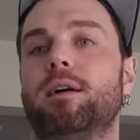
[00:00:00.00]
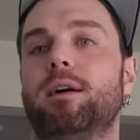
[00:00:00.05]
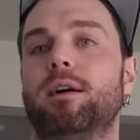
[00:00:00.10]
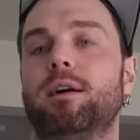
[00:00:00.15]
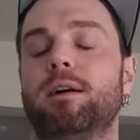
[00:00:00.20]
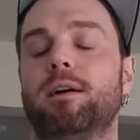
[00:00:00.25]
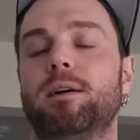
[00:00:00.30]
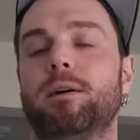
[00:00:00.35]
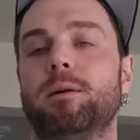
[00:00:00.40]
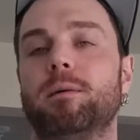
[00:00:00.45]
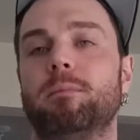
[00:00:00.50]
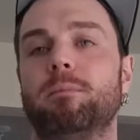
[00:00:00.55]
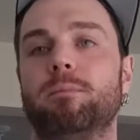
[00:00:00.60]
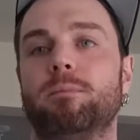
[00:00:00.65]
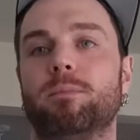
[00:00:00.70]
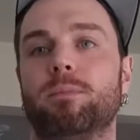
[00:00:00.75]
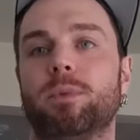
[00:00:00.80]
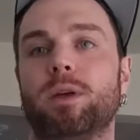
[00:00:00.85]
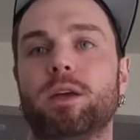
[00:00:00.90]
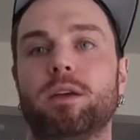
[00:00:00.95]

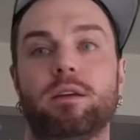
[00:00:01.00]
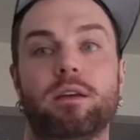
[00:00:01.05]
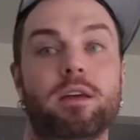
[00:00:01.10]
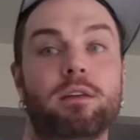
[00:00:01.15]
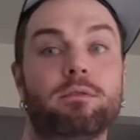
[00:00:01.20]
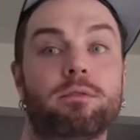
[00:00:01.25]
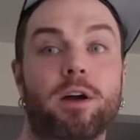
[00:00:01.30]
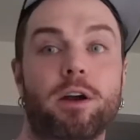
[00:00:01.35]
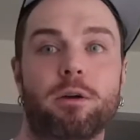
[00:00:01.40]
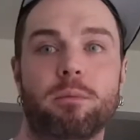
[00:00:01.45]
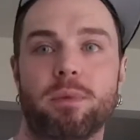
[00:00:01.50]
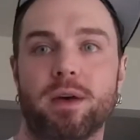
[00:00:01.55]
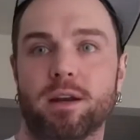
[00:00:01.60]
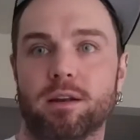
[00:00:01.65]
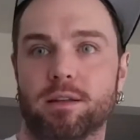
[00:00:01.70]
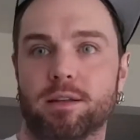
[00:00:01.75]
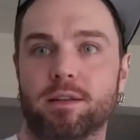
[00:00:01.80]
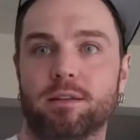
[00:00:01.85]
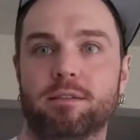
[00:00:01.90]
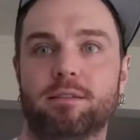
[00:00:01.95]

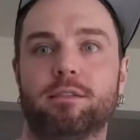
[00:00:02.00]
environmentally.